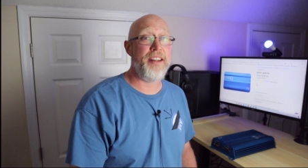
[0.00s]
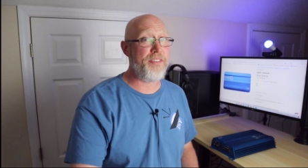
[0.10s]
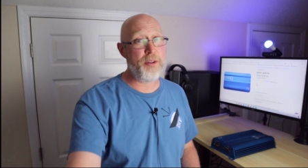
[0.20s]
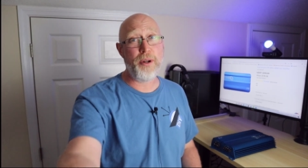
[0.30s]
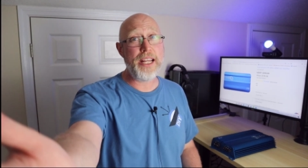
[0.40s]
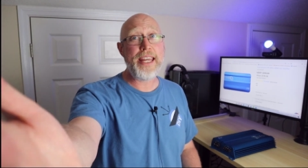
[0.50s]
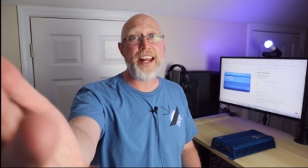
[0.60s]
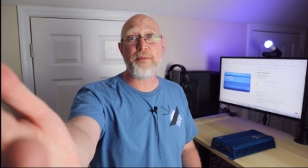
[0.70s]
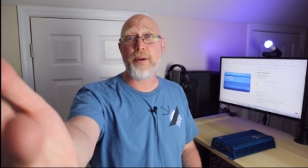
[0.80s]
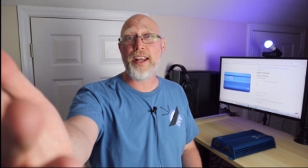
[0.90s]
if you wanna
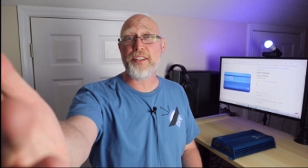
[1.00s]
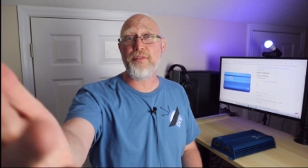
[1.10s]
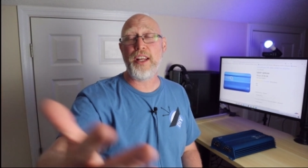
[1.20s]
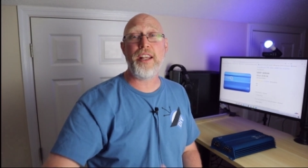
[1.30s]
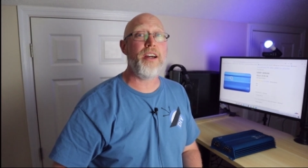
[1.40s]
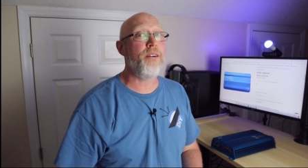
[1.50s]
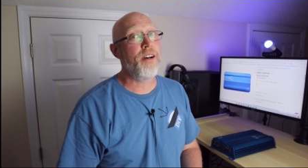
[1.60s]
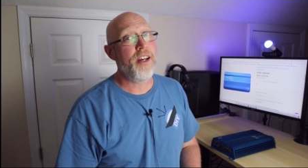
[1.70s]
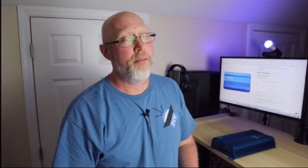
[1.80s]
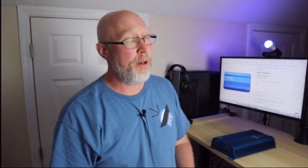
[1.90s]
catch my next video,
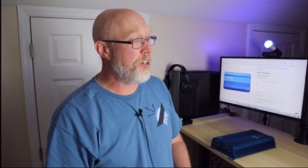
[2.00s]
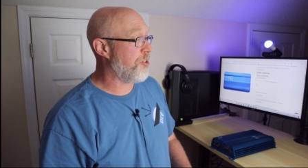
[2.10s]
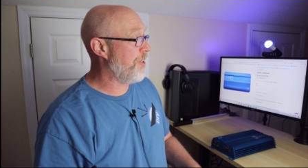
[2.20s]
make